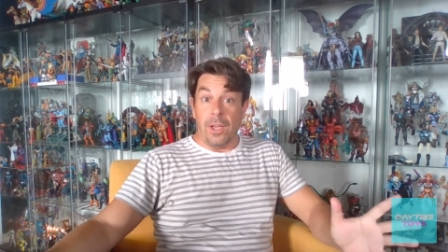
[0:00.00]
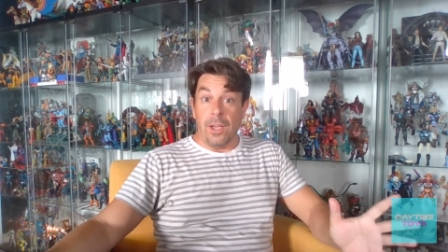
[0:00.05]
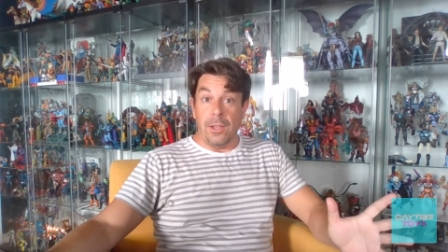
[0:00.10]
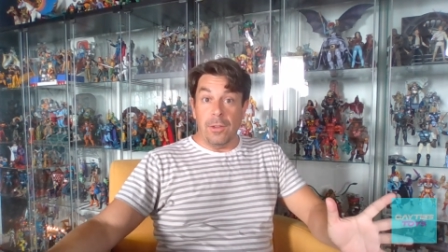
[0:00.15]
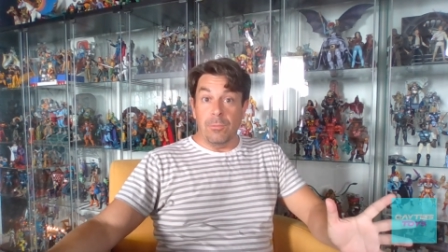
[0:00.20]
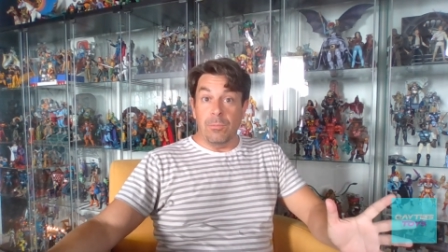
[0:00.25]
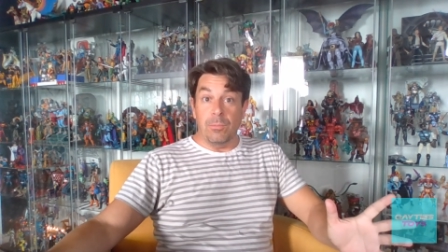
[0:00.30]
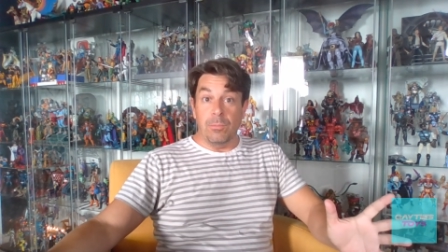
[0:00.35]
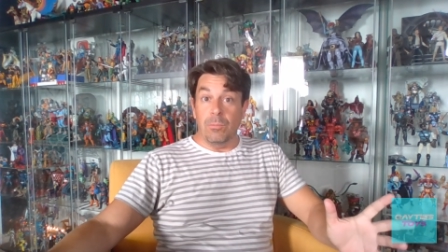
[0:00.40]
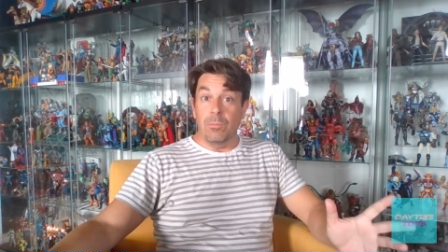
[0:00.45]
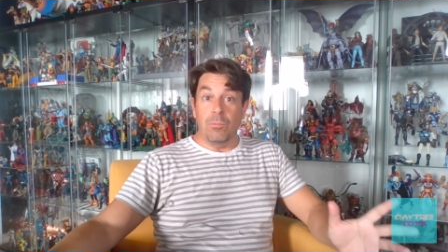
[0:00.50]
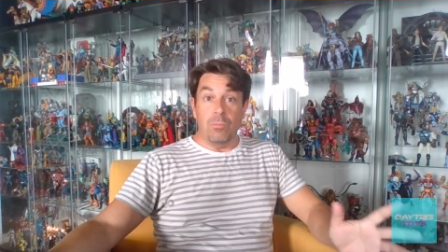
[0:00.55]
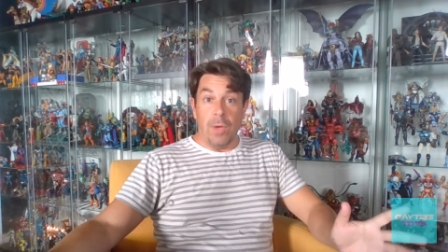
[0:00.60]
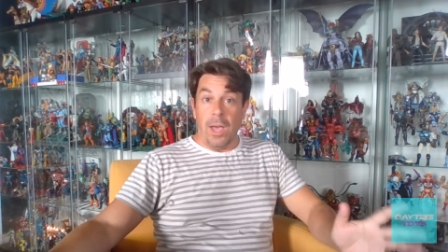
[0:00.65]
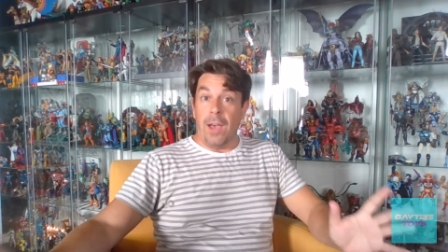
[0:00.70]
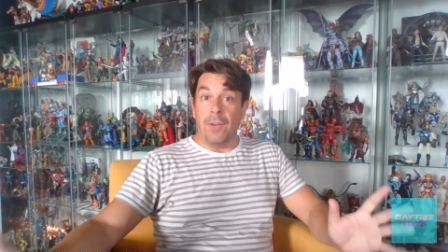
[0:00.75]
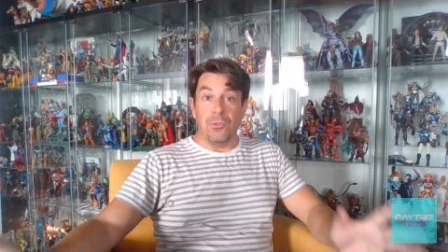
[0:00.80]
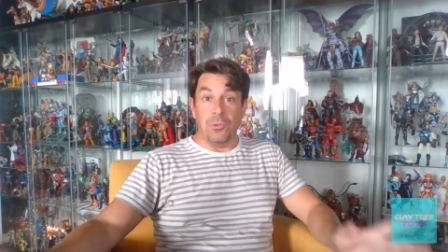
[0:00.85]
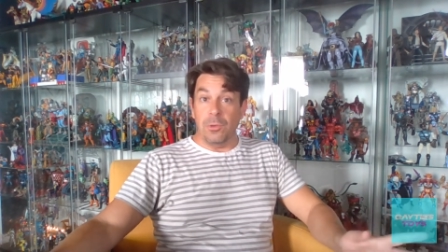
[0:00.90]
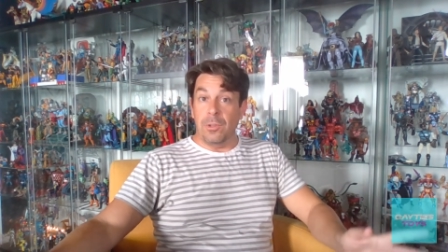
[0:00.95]
I
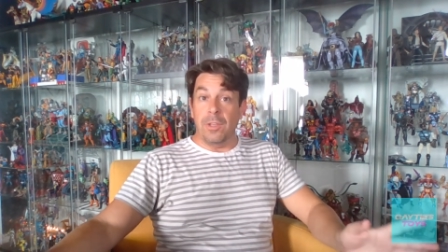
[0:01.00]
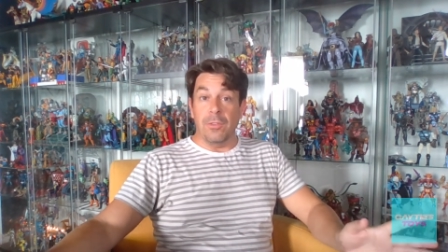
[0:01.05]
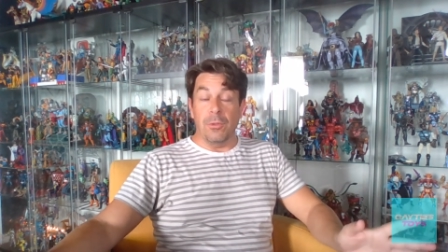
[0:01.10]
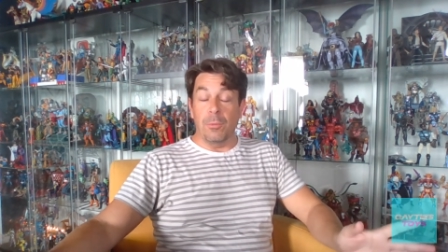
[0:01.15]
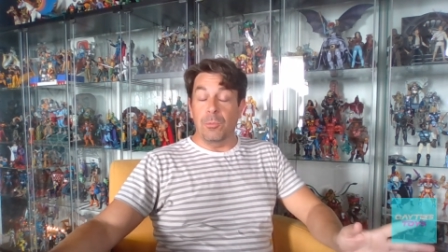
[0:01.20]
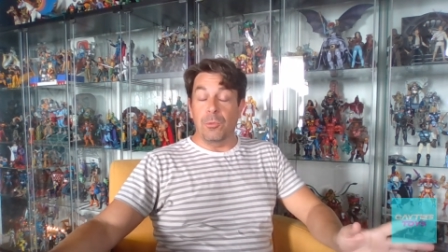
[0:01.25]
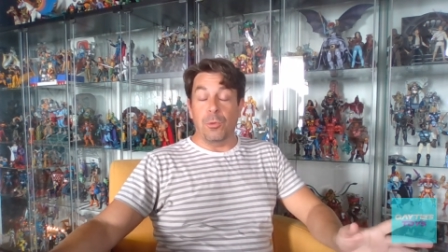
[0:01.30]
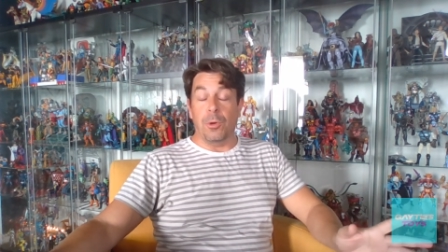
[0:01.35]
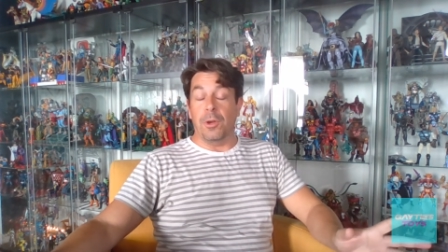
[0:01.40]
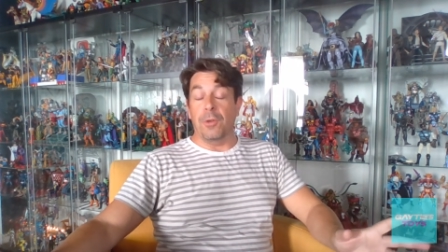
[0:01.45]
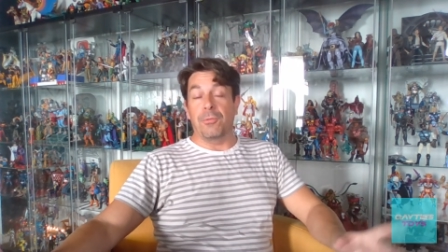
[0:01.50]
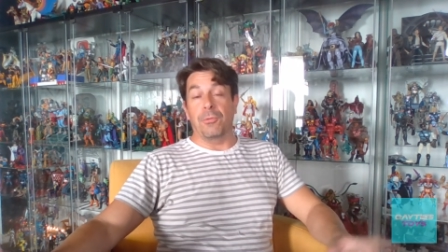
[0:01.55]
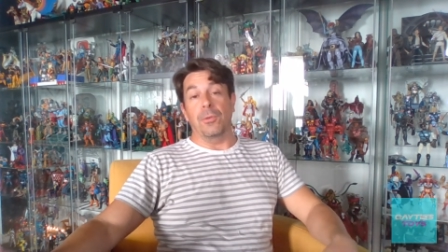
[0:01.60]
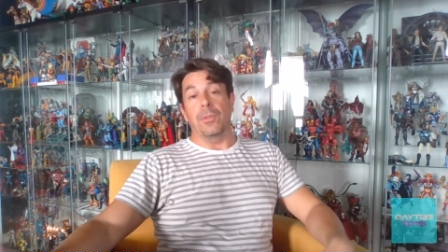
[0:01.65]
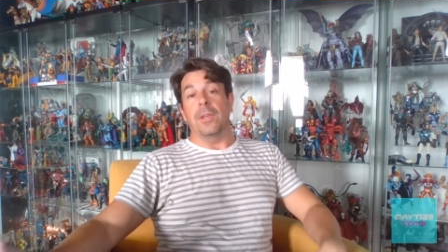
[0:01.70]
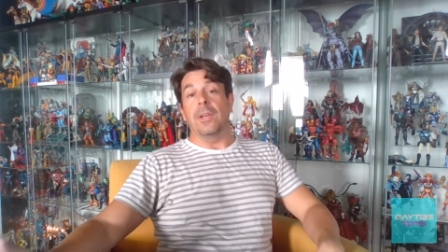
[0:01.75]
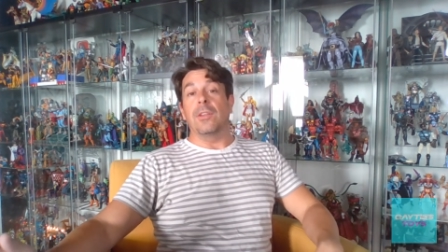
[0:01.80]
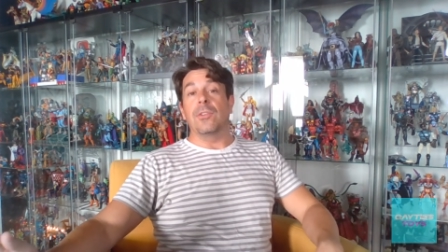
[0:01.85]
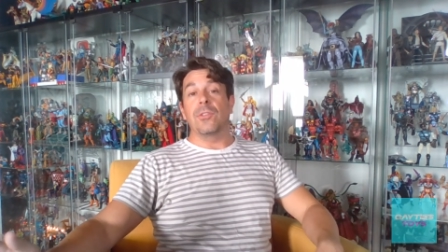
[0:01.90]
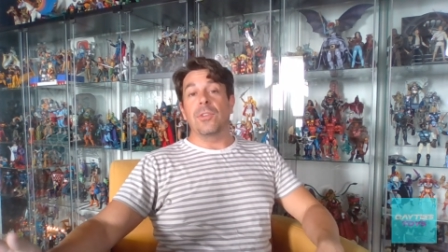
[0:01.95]
have to give them credit for
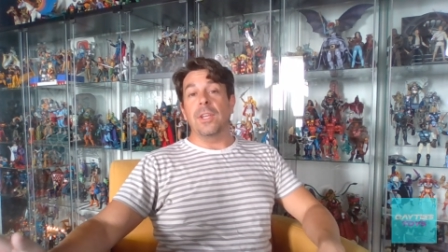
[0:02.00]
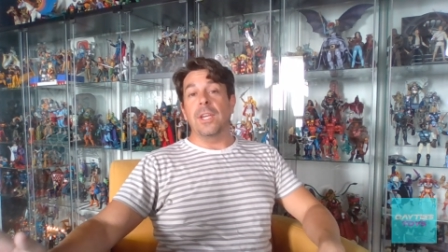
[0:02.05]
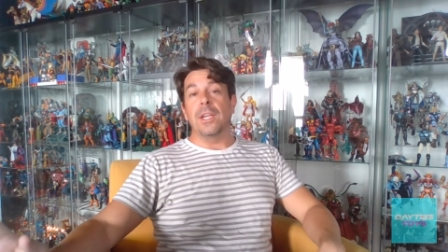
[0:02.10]
this.